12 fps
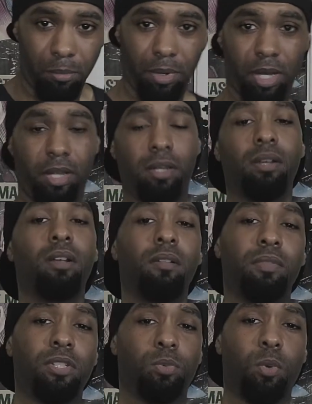but
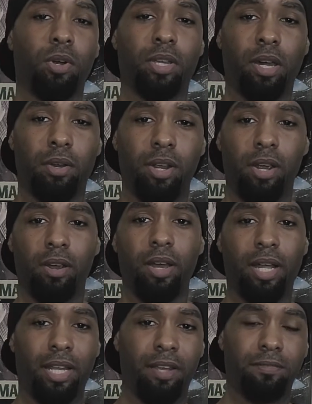this workout here,
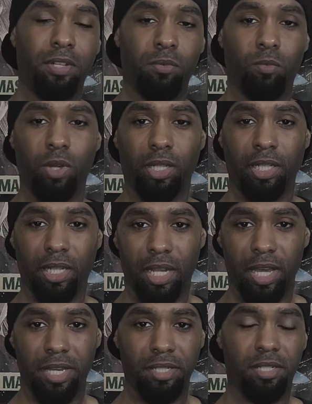I left it really
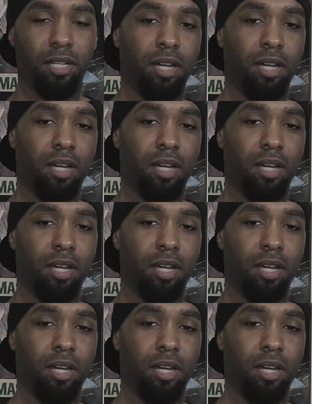light.